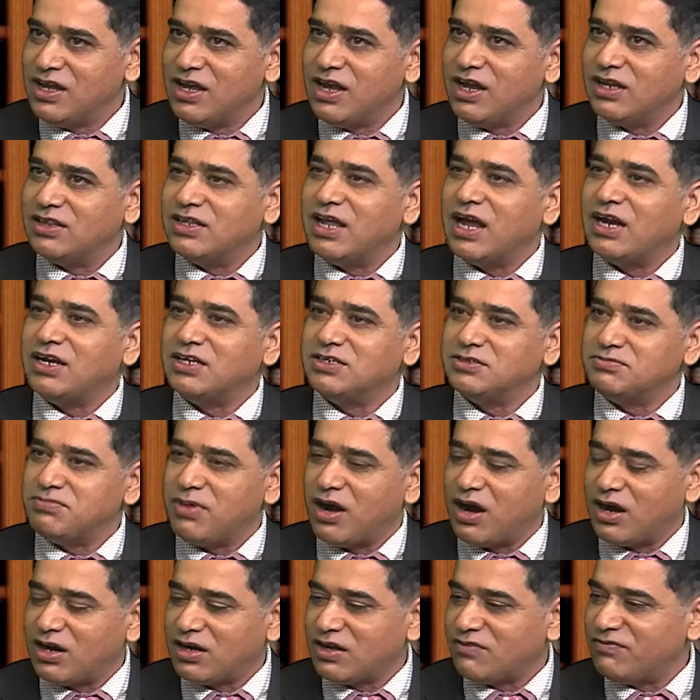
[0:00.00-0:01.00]
and that is
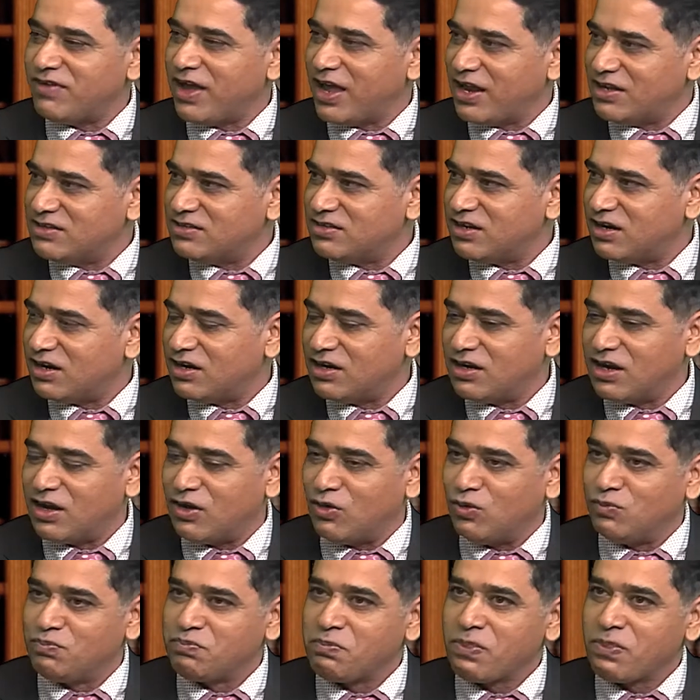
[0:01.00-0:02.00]
part of Hansard now,